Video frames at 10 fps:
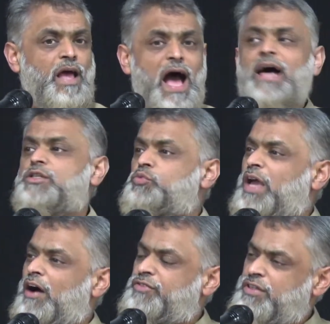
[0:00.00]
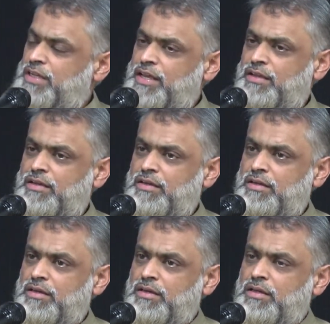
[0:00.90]
as we have today.
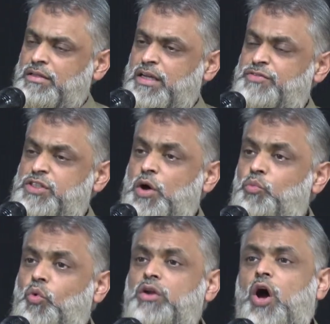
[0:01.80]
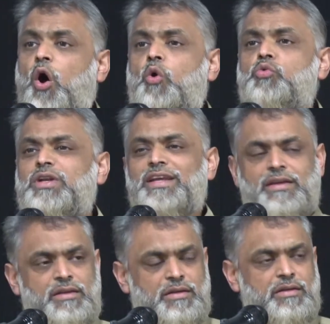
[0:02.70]
That if someone
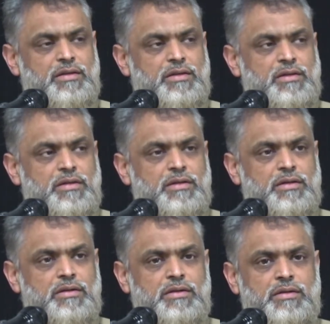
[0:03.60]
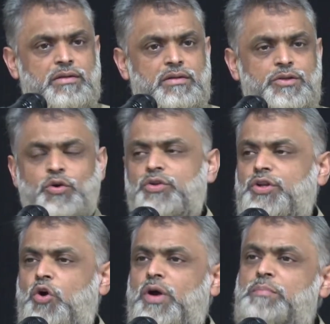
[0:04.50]
only, you'll
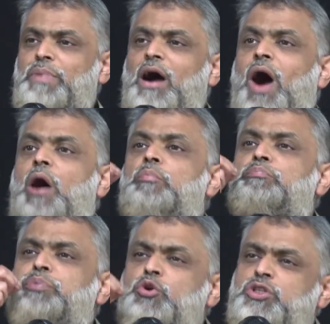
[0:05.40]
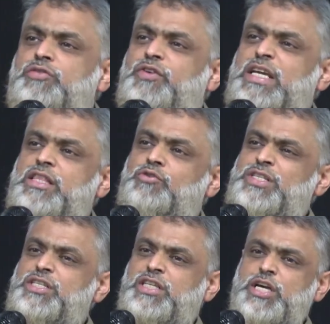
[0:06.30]
know him by how beautifully the
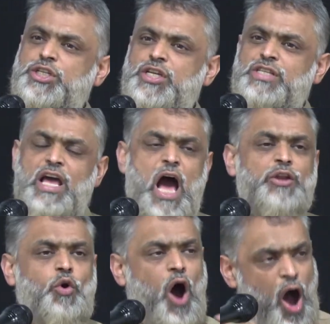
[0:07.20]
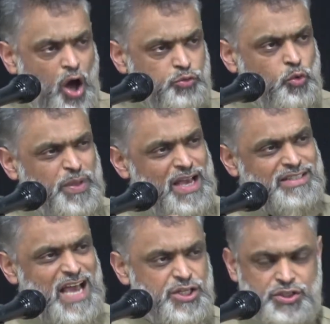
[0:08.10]
recitation is and your heart will be
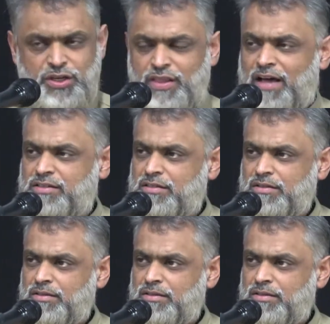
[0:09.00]
attached to that,